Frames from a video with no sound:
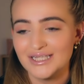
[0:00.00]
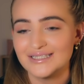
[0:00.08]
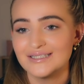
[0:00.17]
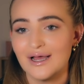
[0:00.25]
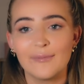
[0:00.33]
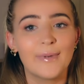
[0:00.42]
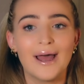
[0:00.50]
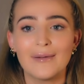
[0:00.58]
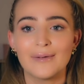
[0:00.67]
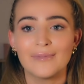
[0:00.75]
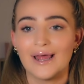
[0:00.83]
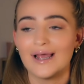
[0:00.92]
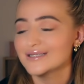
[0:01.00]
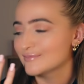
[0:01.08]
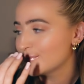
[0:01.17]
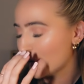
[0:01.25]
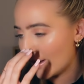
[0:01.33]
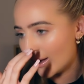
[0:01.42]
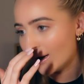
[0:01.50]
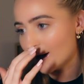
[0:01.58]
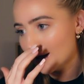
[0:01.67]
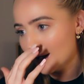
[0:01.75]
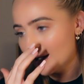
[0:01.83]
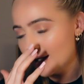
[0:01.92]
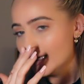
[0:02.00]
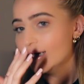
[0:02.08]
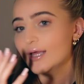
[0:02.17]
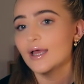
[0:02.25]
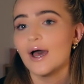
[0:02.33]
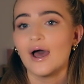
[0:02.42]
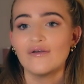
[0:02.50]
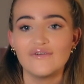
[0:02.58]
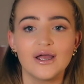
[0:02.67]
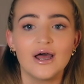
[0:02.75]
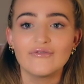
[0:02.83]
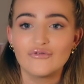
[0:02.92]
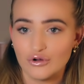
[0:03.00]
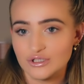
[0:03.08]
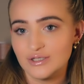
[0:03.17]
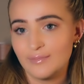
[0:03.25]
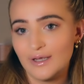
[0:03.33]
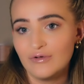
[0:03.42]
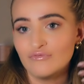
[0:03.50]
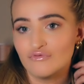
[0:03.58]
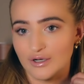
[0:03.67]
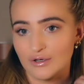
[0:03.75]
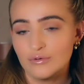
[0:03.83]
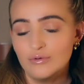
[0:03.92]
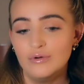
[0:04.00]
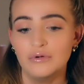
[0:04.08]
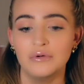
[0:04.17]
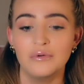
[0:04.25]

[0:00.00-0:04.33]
this is like my happy place. But I think I've got to be real